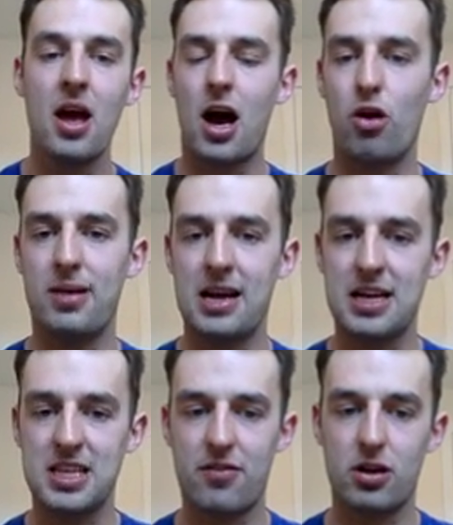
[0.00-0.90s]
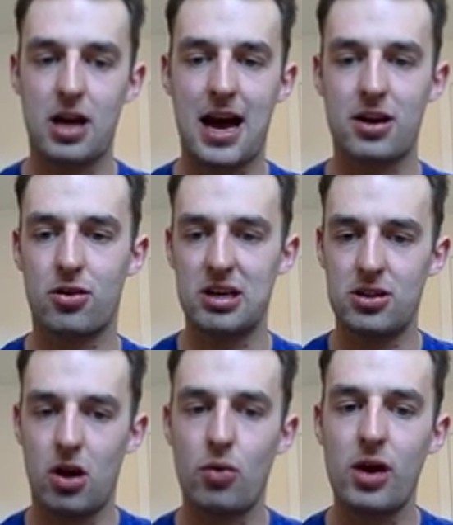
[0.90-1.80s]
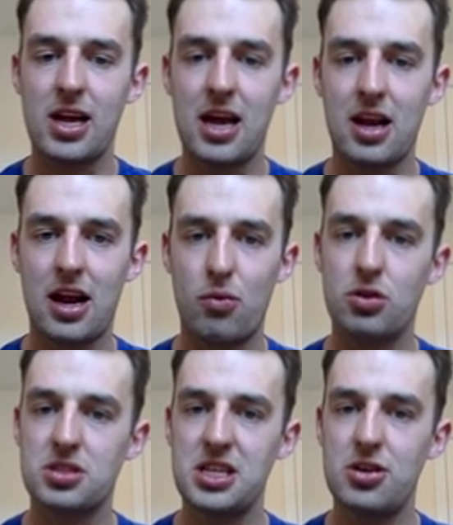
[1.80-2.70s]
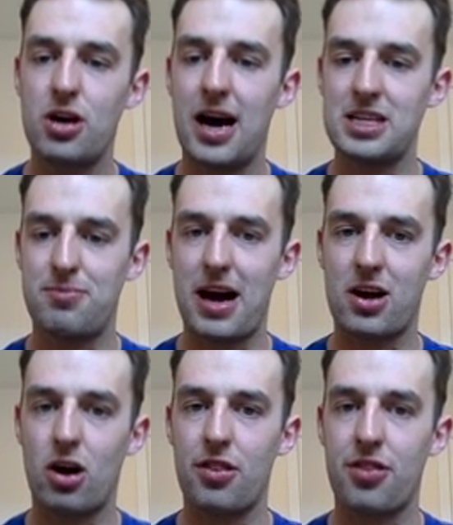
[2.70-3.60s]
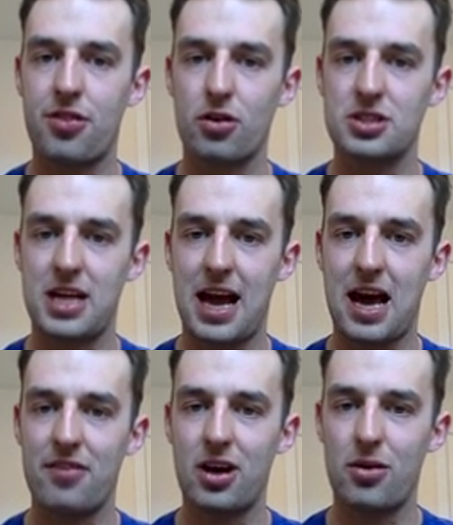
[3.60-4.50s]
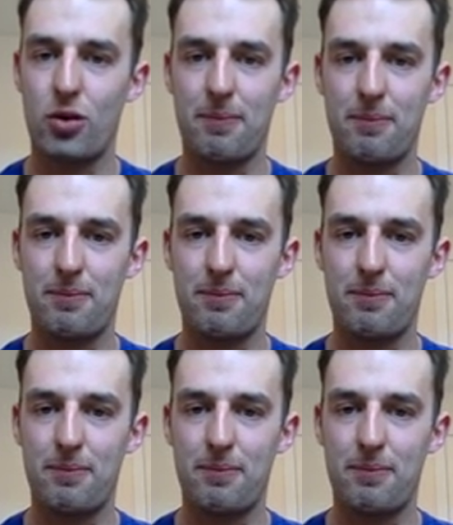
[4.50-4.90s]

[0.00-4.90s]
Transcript: I hope you guys have had a great long weekend, and I will see you guys back on Thursday. Have a good one.